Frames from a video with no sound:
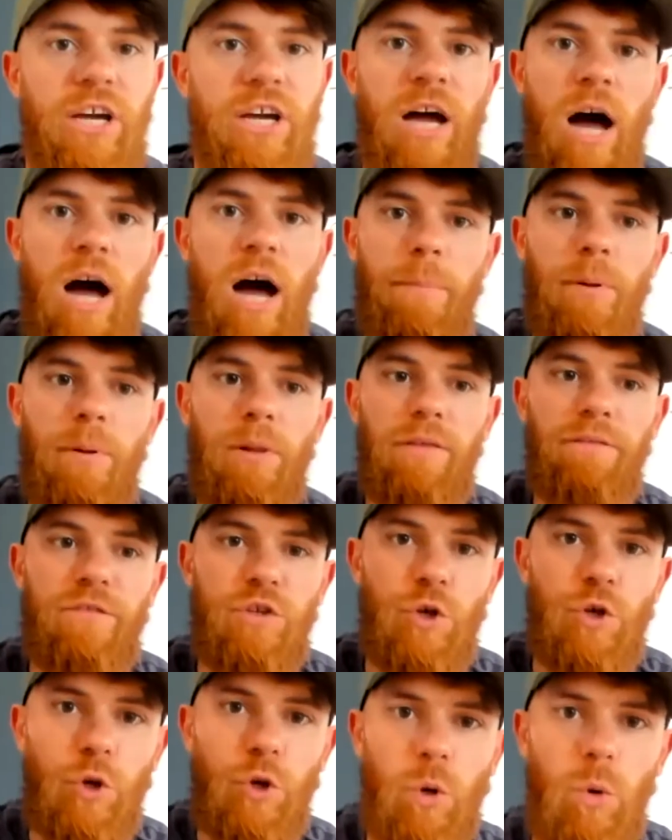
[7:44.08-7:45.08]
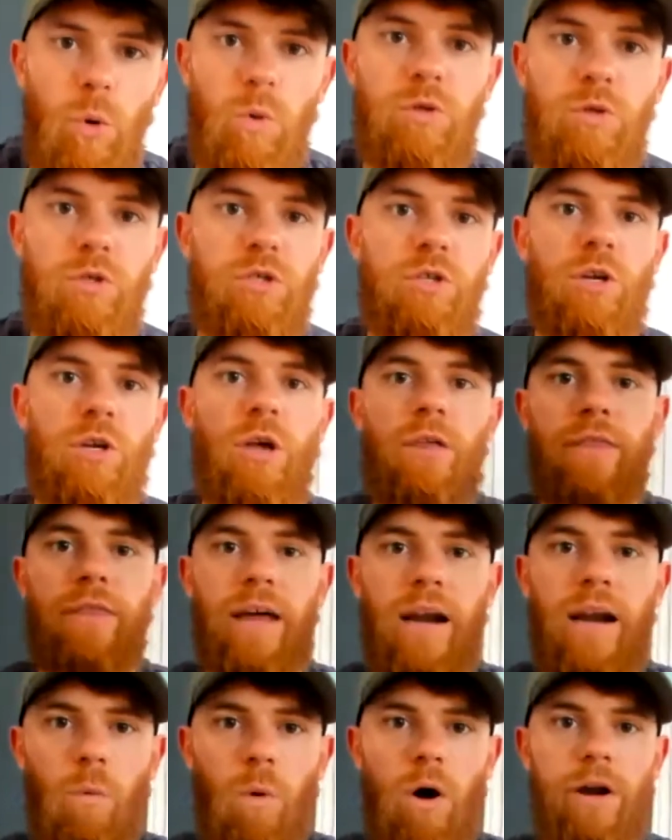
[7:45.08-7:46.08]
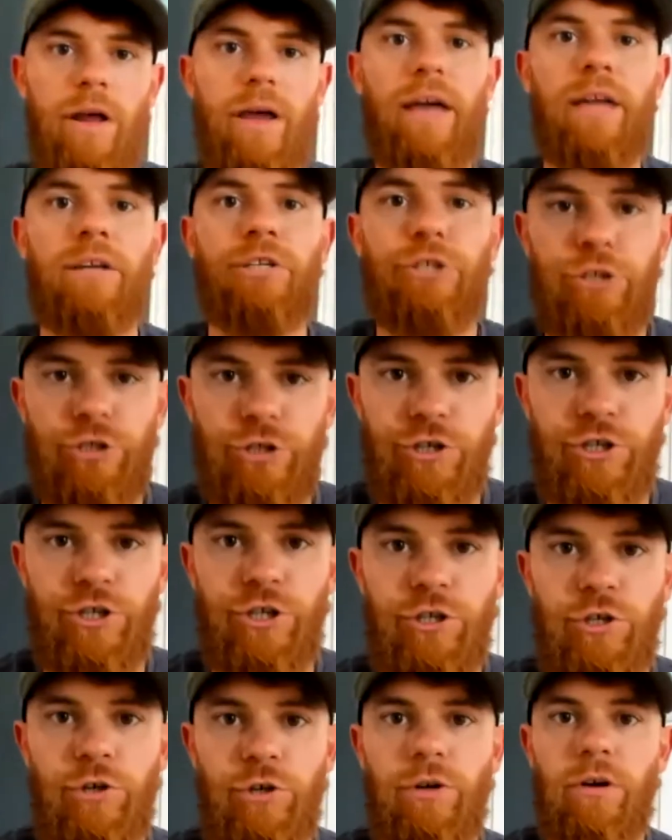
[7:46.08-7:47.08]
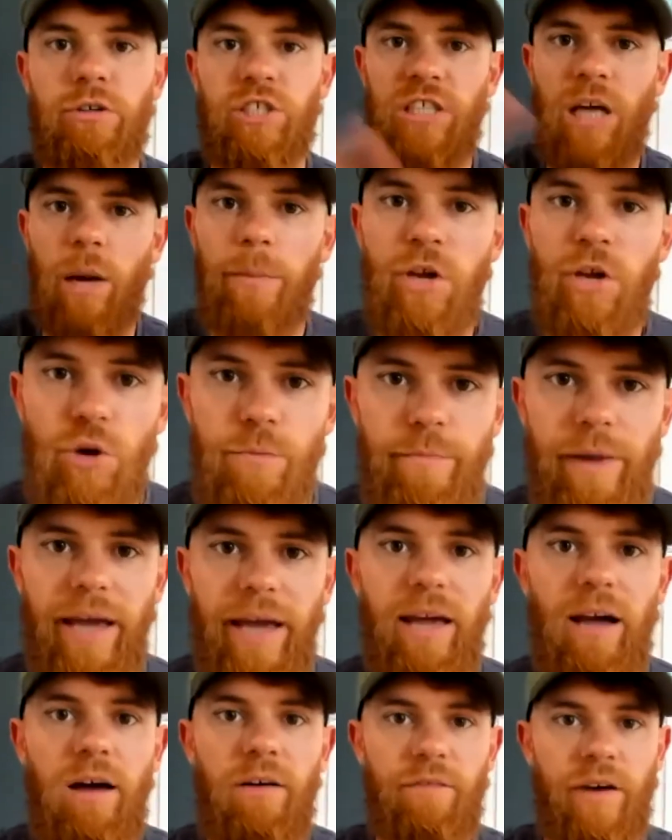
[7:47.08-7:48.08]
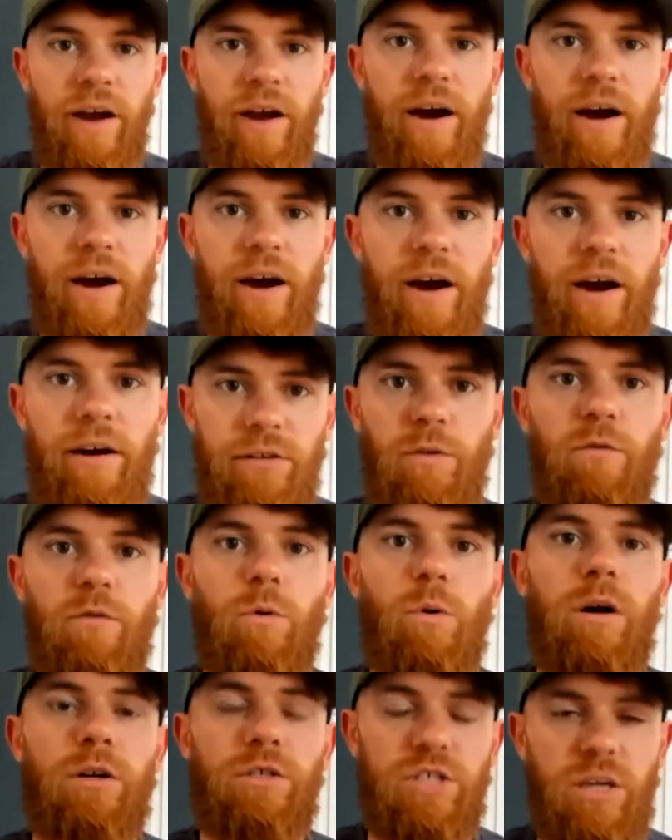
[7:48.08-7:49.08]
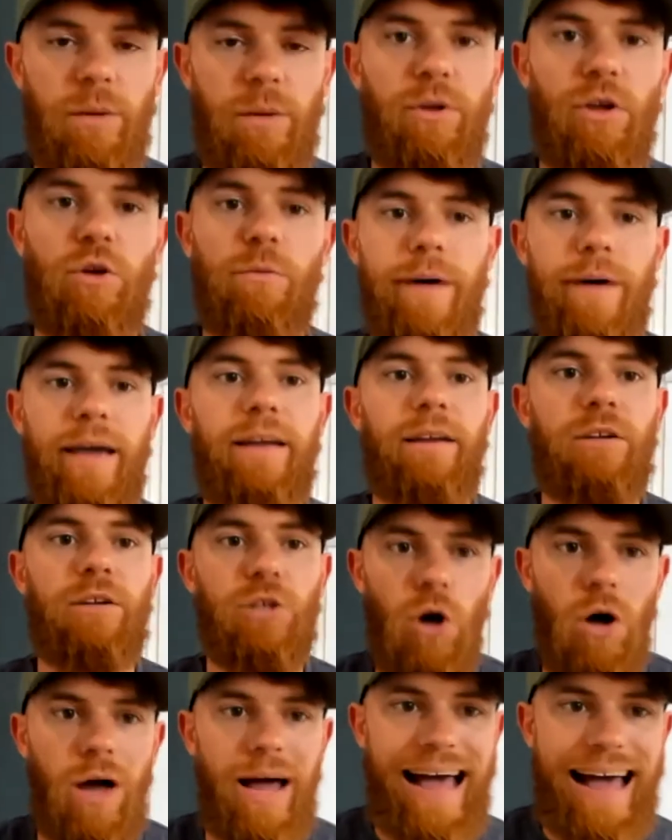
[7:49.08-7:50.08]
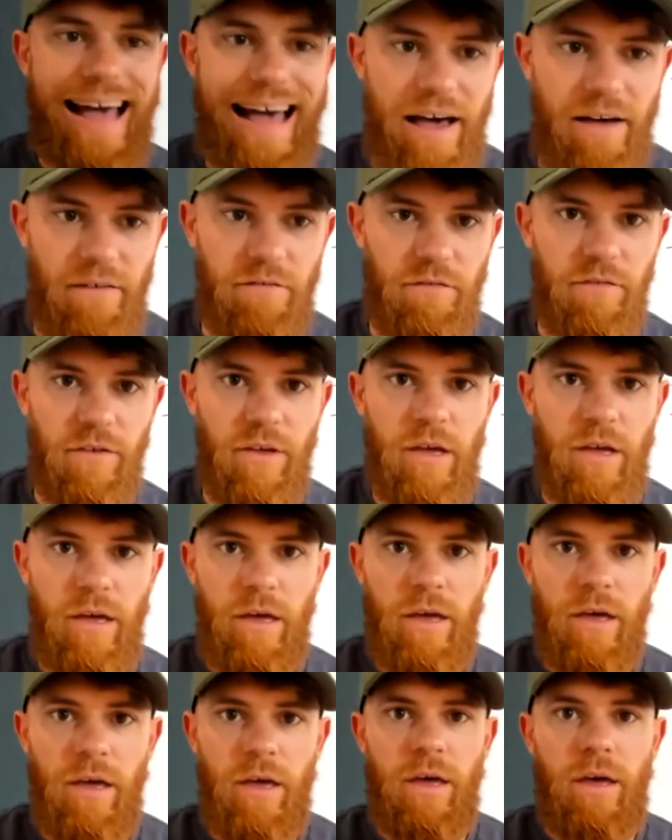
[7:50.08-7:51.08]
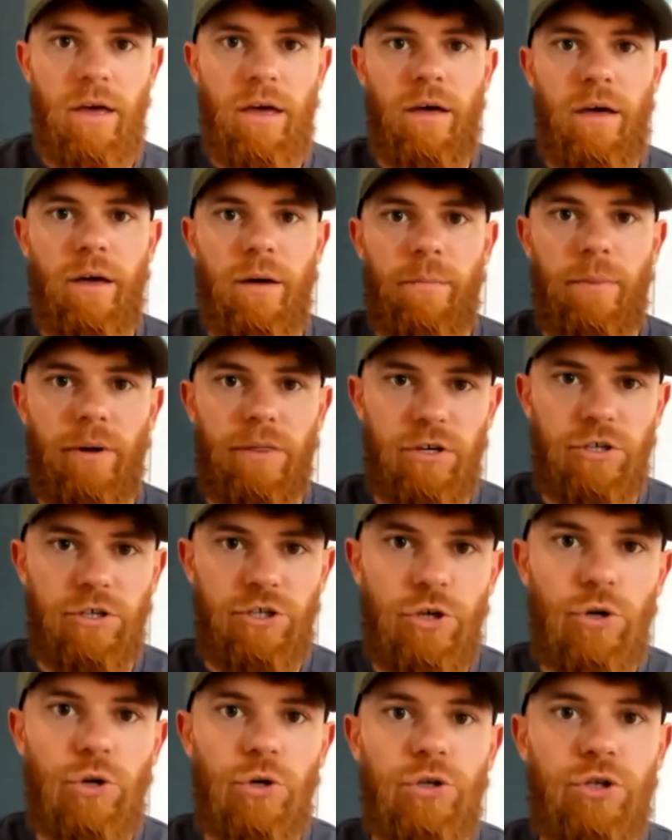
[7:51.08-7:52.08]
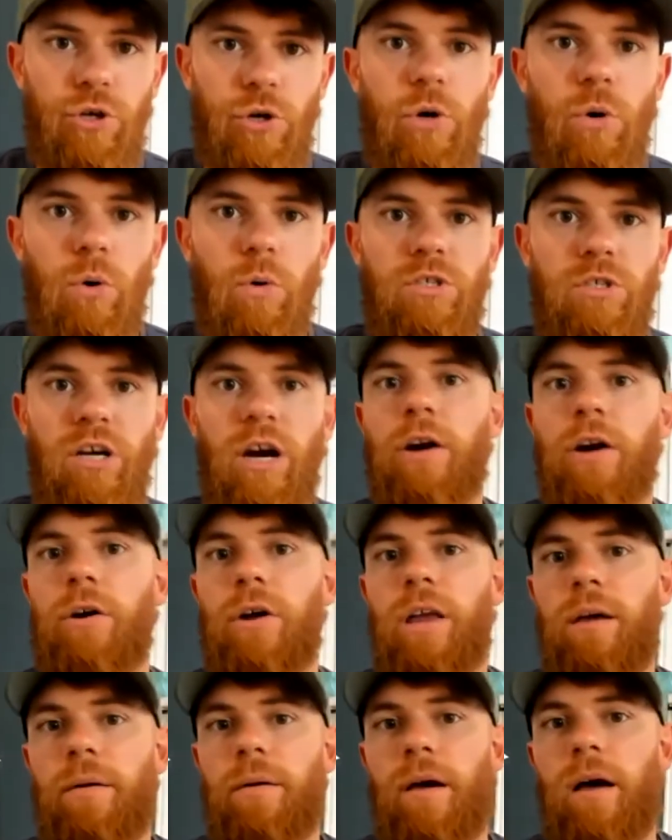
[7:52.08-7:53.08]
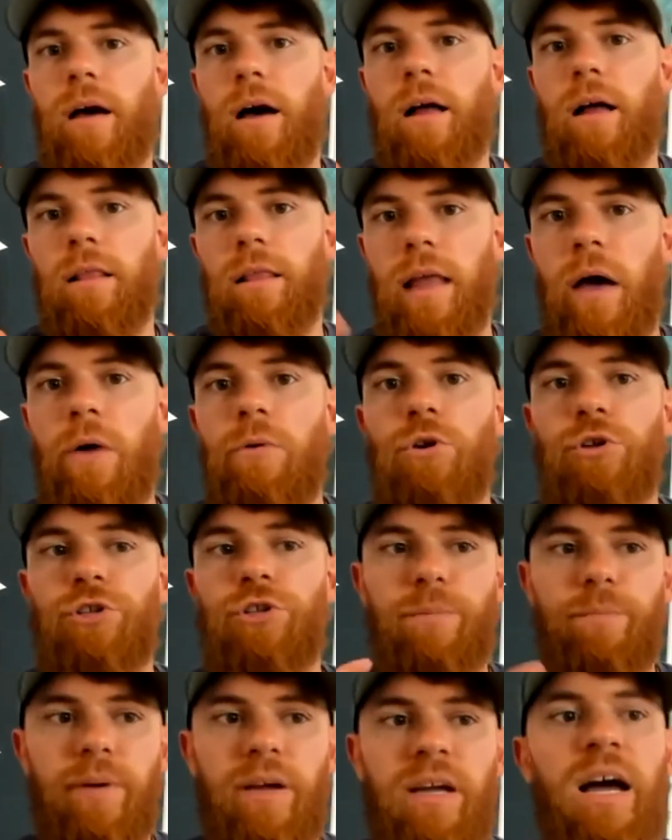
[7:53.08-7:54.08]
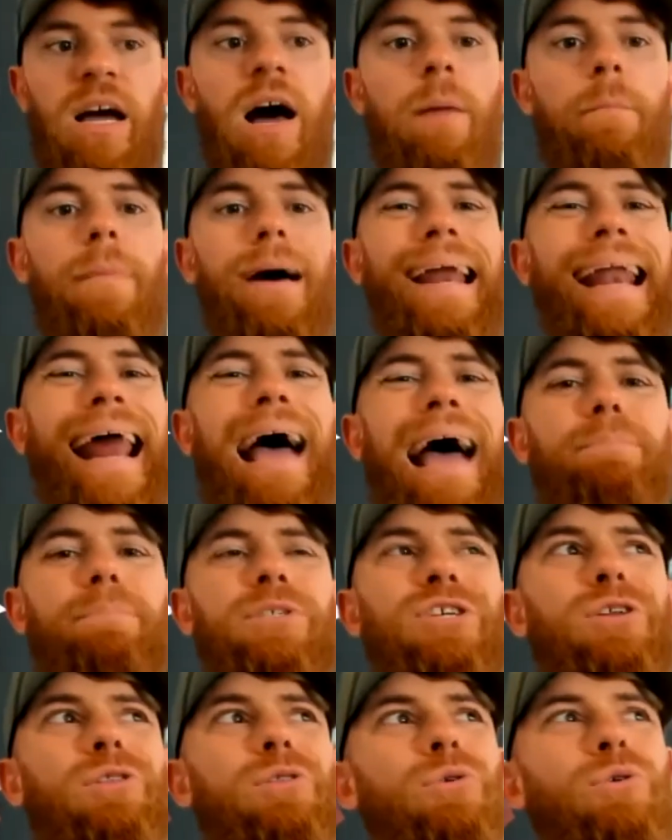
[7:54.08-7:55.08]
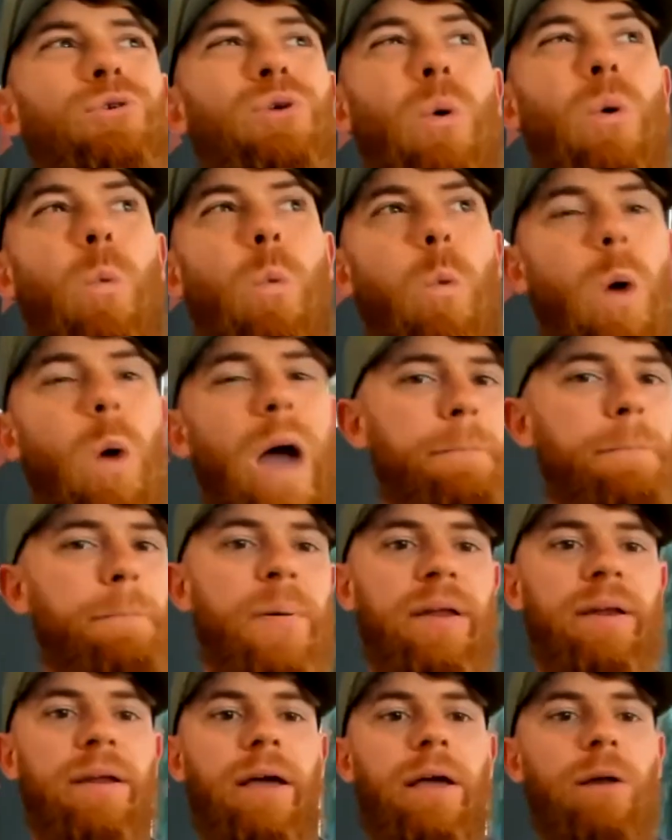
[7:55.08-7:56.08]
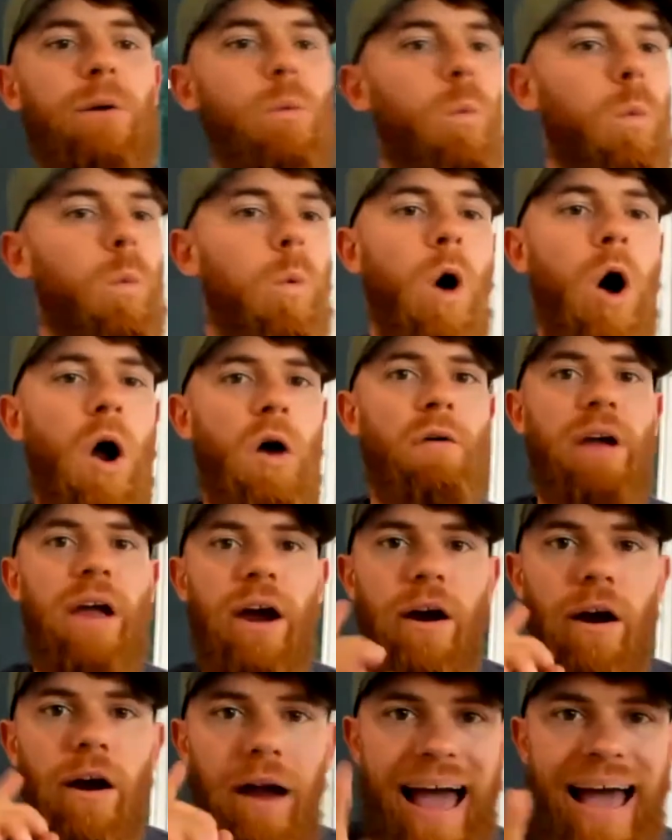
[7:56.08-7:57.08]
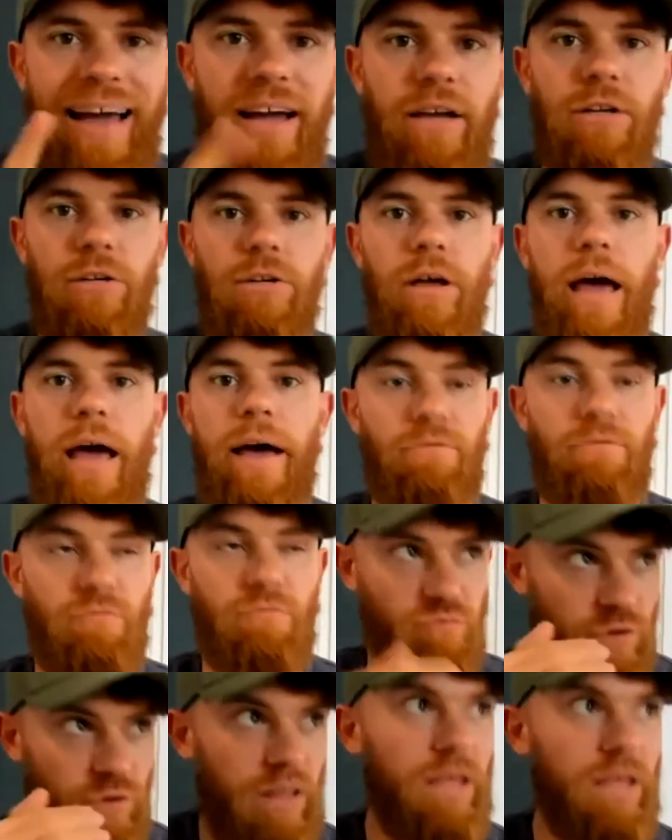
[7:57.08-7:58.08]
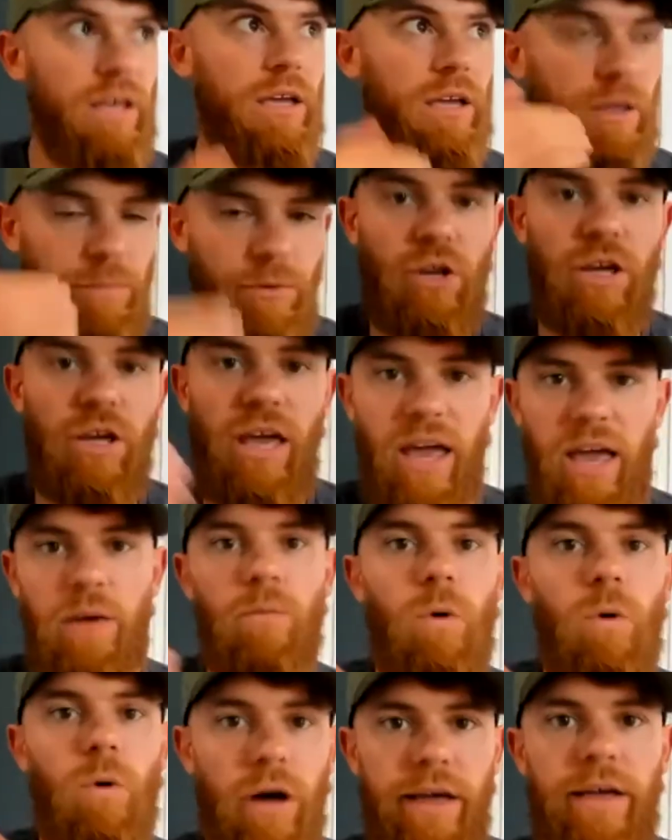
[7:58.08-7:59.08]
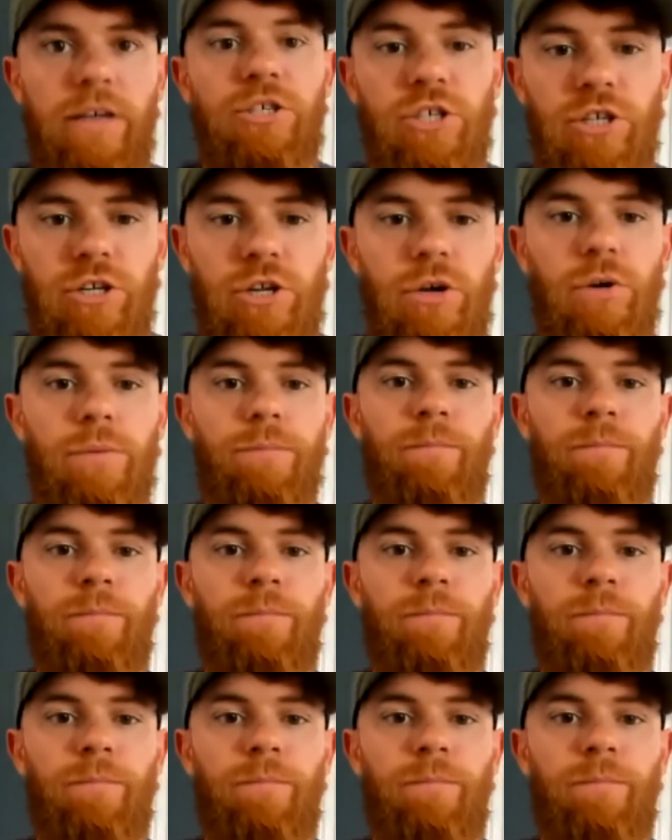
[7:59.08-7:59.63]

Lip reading: a couple of tools that I want to introduce you to. Now, some of you might have heard this before and some of you might not have. But there's two tools that are going to allow you to become an absolute weapon and warrior at really communicating what it is you do.